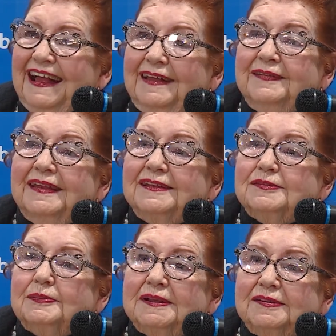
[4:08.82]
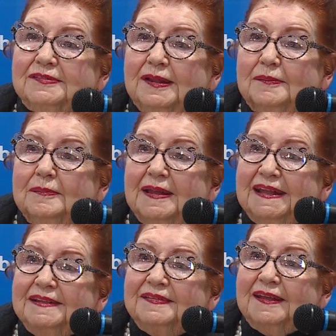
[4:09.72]
And that's because I
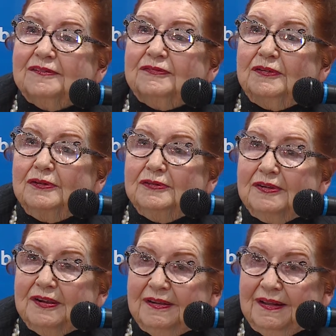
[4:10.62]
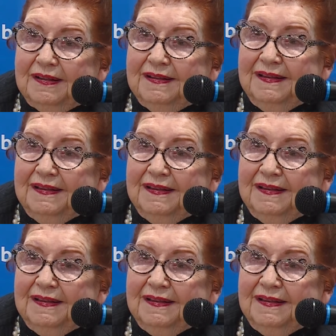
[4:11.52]
made that phone call.